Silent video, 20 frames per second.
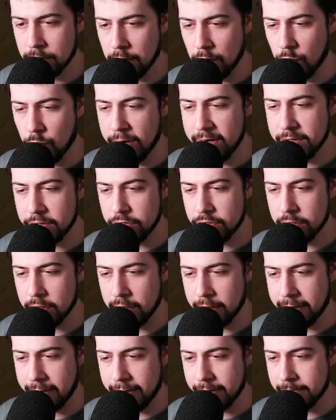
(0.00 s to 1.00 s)
witch,
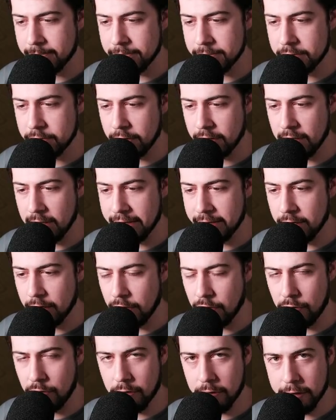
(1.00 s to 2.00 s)
sort of like
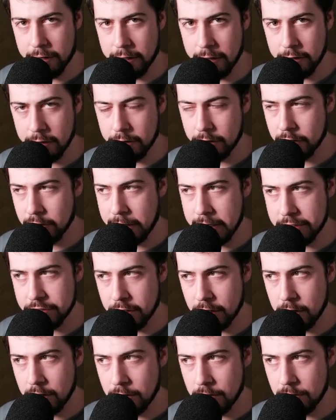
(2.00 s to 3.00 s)
a horror
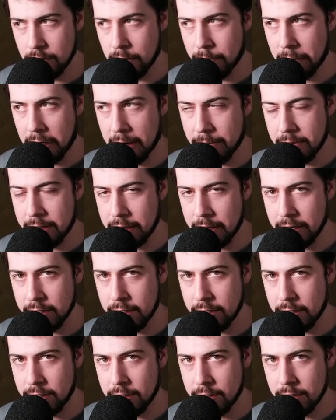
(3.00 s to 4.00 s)
creature. The Baba
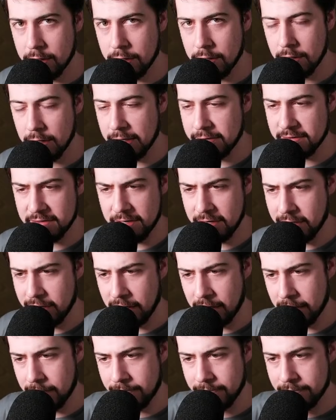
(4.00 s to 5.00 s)
Yaga lives in
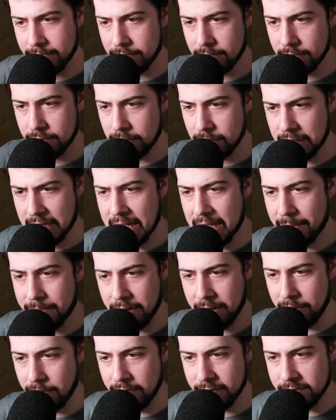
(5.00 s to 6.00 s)
a
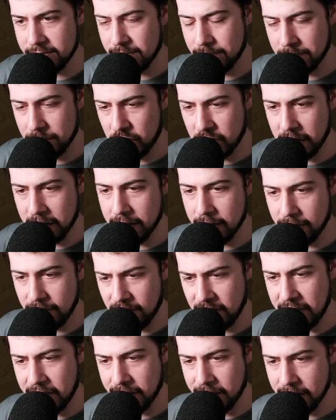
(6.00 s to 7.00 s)
cabin with some chicken
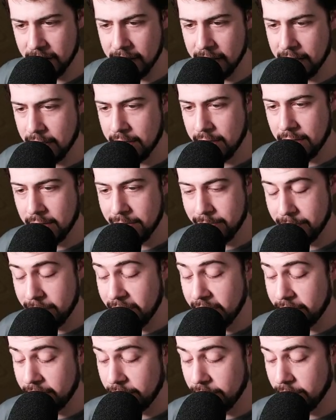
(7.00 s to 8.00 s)
feet.
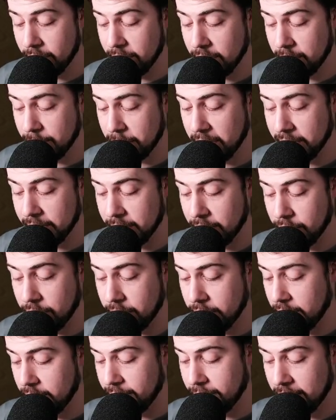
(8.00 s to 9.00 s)
But we're going to bring the
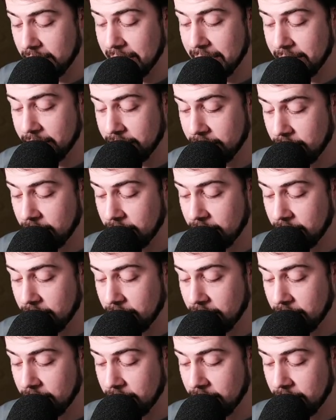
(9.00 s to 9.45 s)
horror. Flying